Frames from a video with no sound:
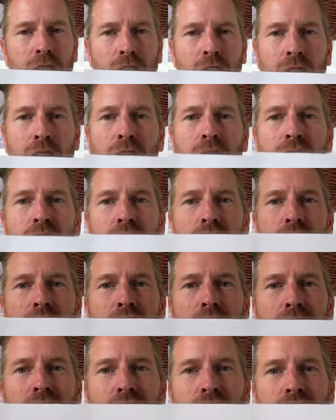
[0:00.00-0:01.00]
These
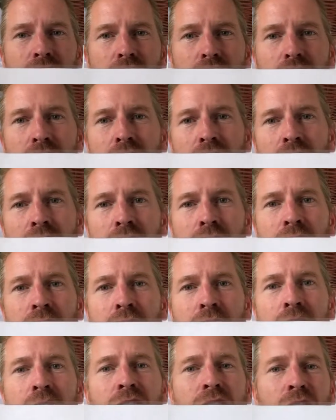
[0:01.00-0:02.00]

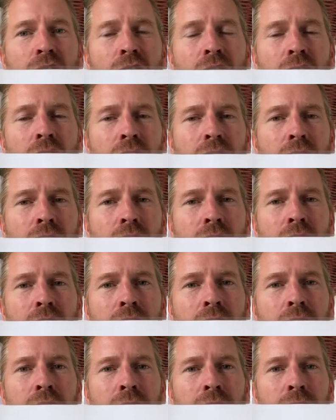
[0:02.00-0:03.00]
are
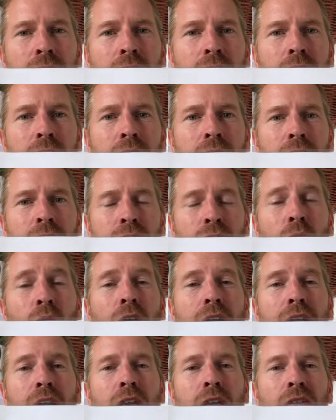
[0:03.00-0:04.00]
a
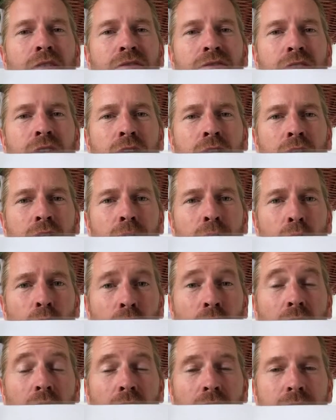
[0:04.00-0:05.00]
drawing of the
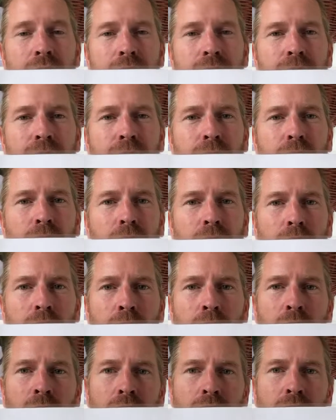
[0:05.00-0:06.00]
bronchi,
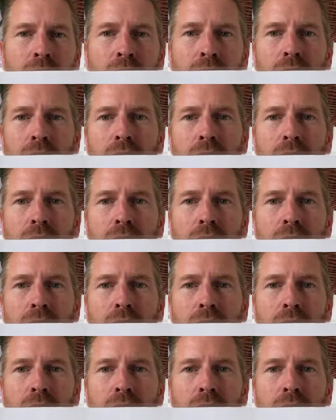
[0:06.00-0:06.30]
but